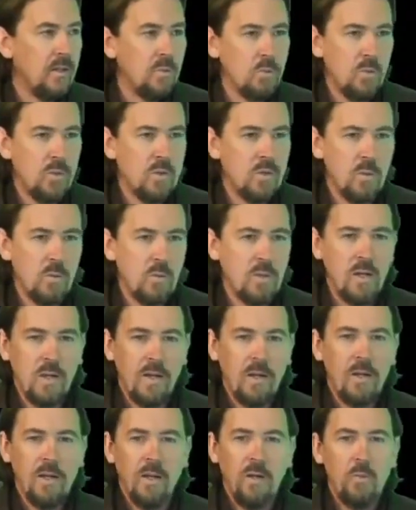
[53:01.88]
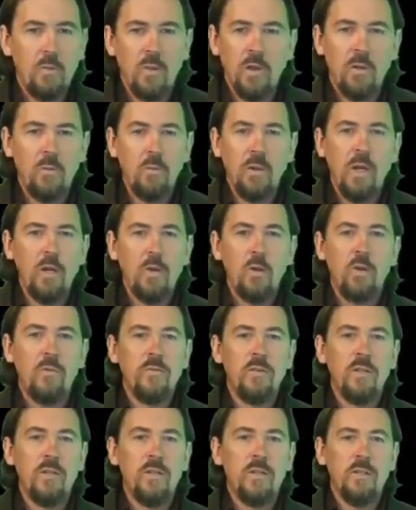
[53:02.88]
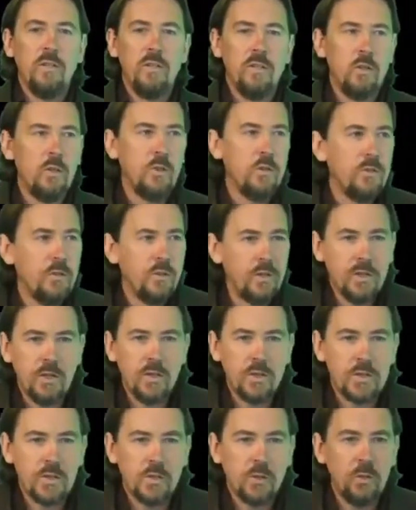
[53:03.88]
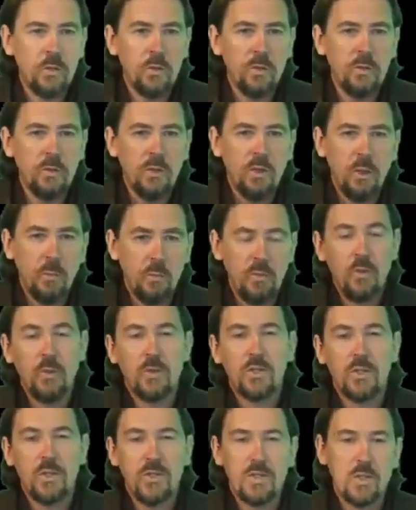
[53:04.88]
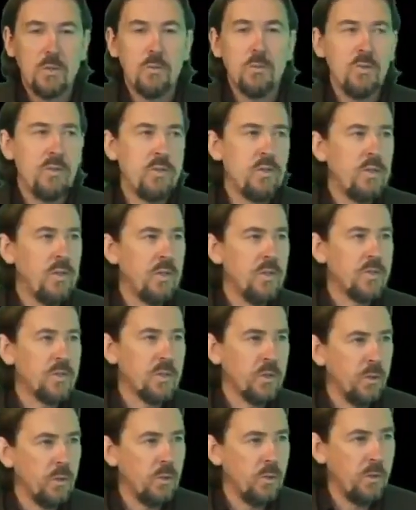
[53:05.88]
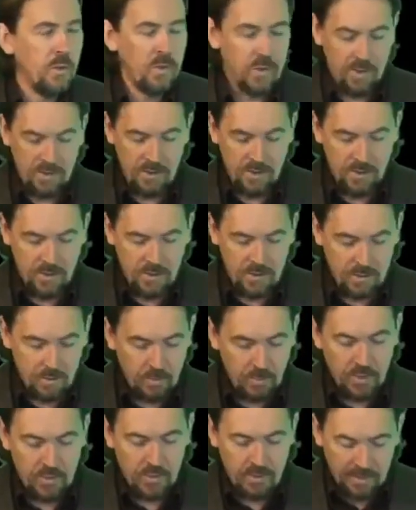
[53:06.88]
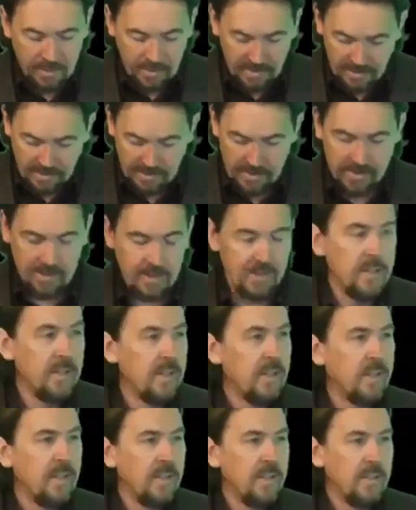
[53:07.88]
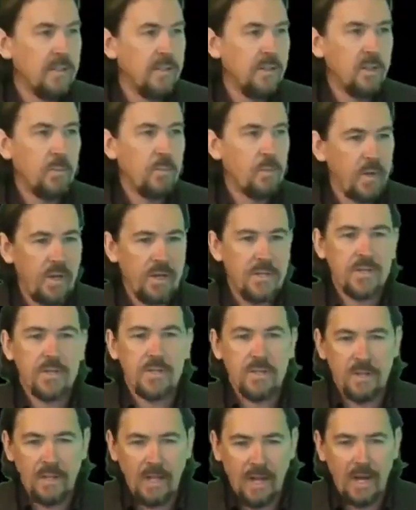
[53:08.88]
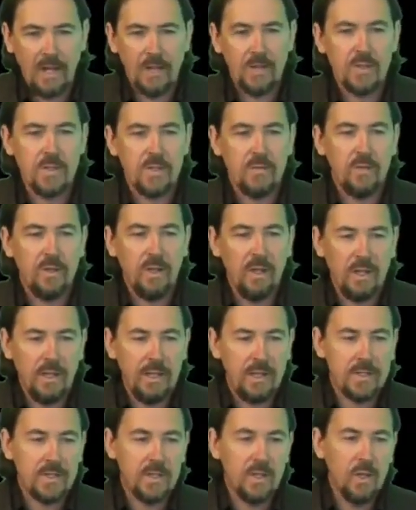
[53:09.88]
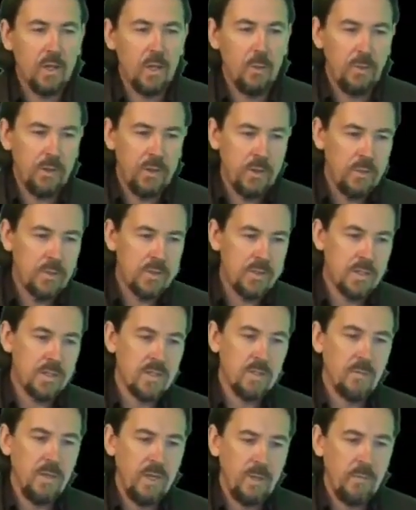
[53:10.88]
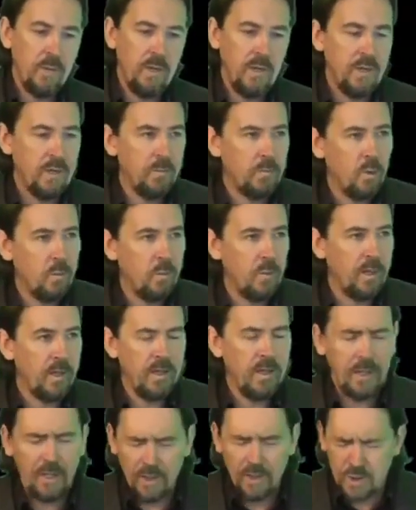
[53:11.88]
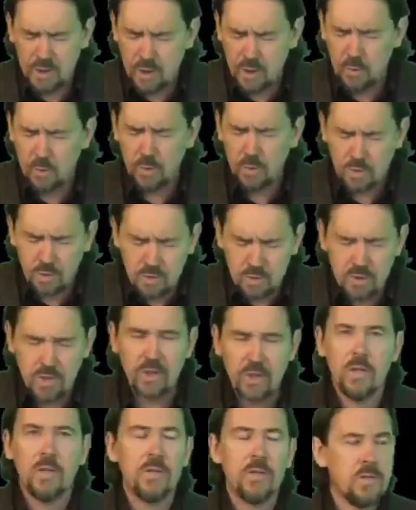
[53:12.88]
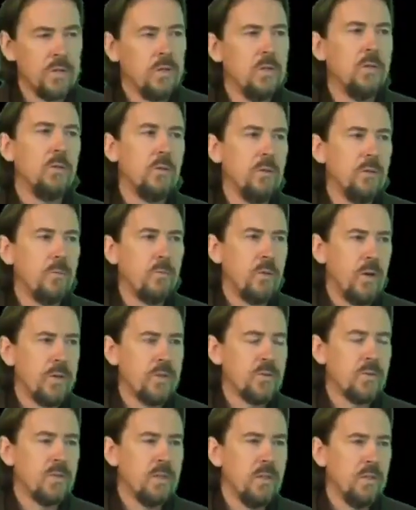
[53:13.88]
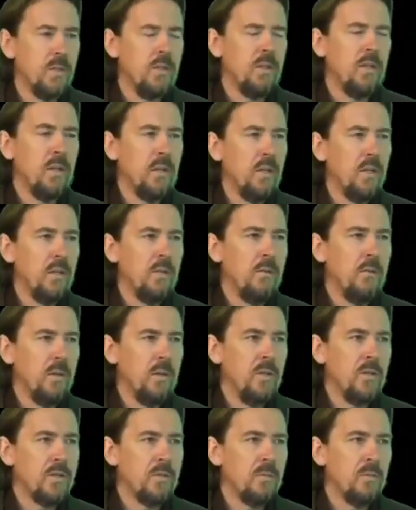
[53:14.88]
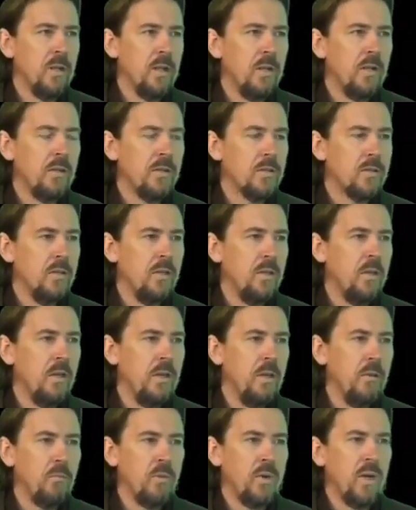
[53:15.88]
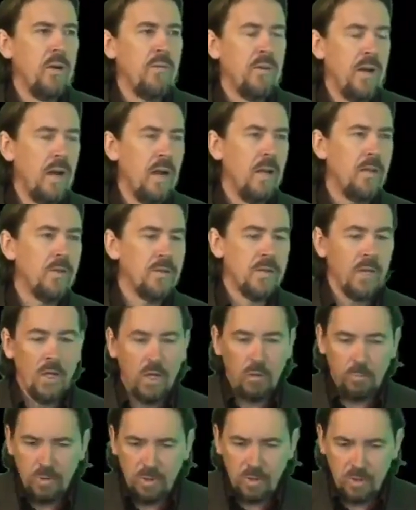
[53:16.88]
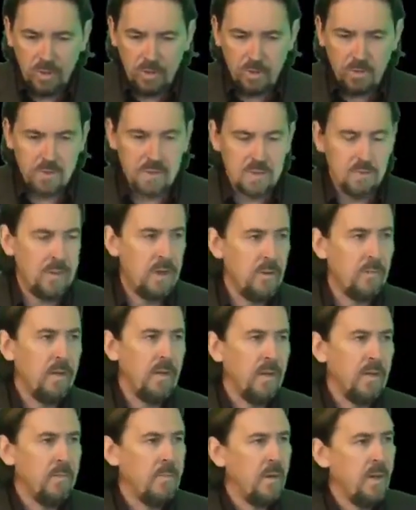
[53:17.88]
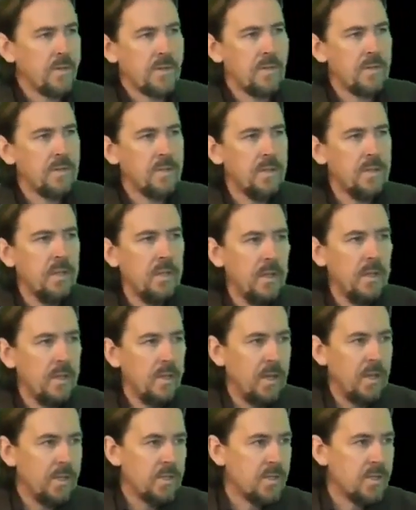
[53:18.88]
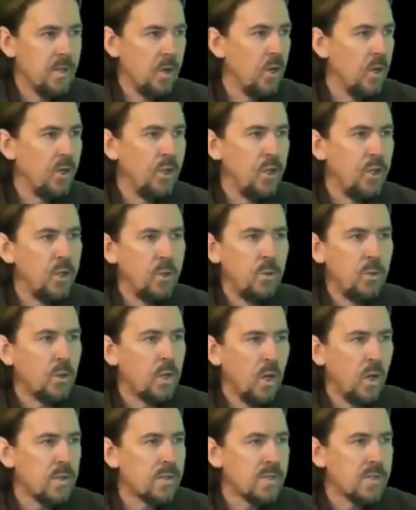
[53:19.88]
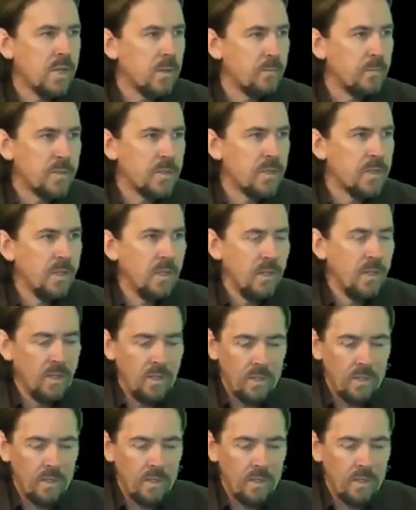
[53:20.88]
Right uh, well over 100 years ago, approaching 200 years ago, yeah. someone's written that. Yeah. That the press is in the hands of an elite who were using it to manipulate the public. Nearly 200 years ago, the press was in the in, in someone else in, in private hands, being used to manipulate the masses. it's yeah. not a new concept.